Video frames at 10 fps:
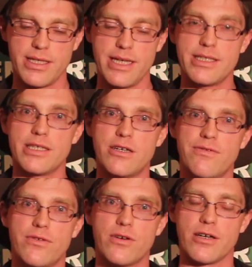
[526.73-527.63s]
in
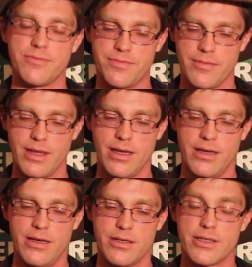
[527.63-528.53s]
1804
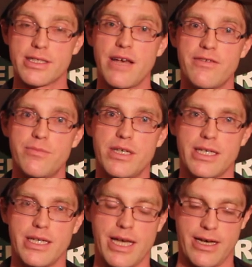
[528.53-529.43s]
to 7
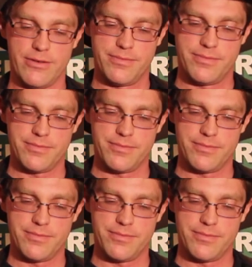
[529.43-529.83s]
billion now.